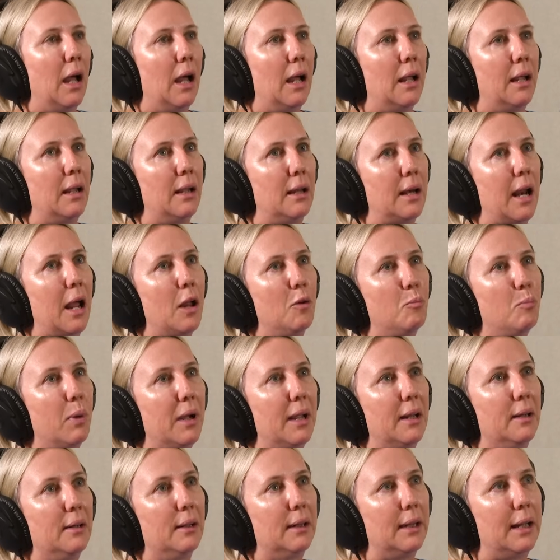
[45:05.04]
It had
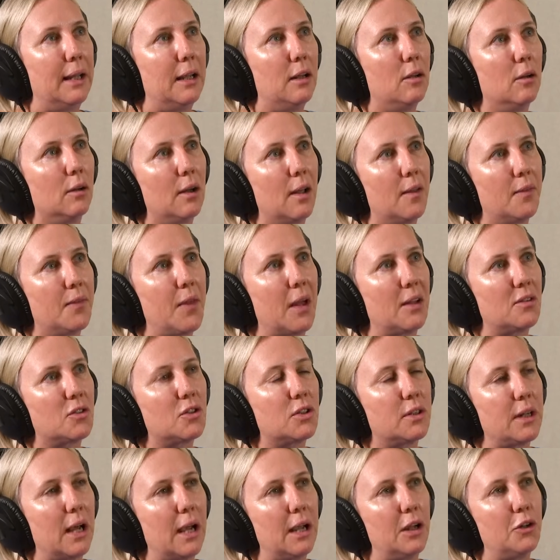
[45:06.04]
been legal at that
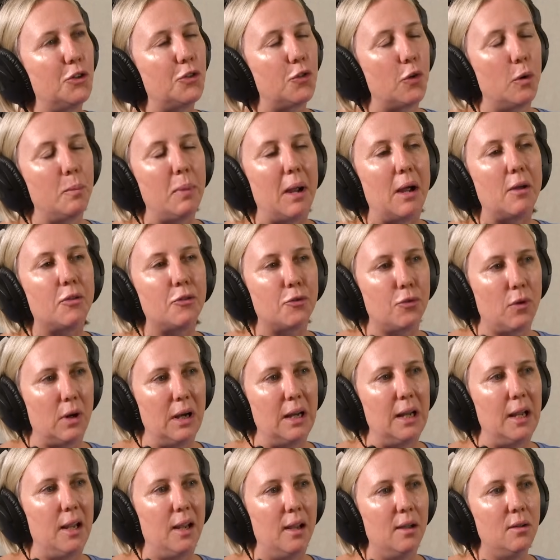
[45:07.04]
stage for about 3
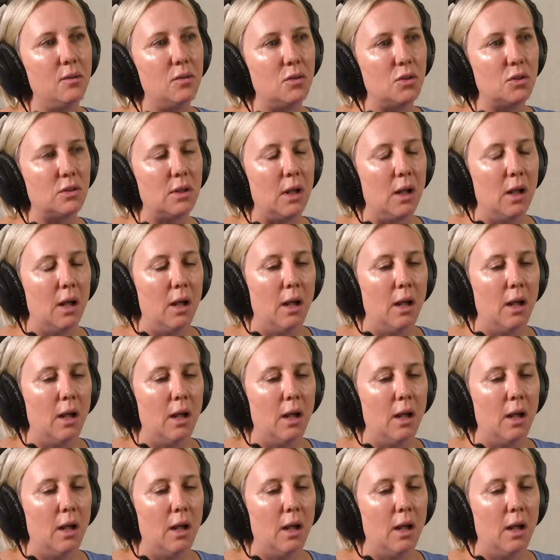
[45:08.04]
years.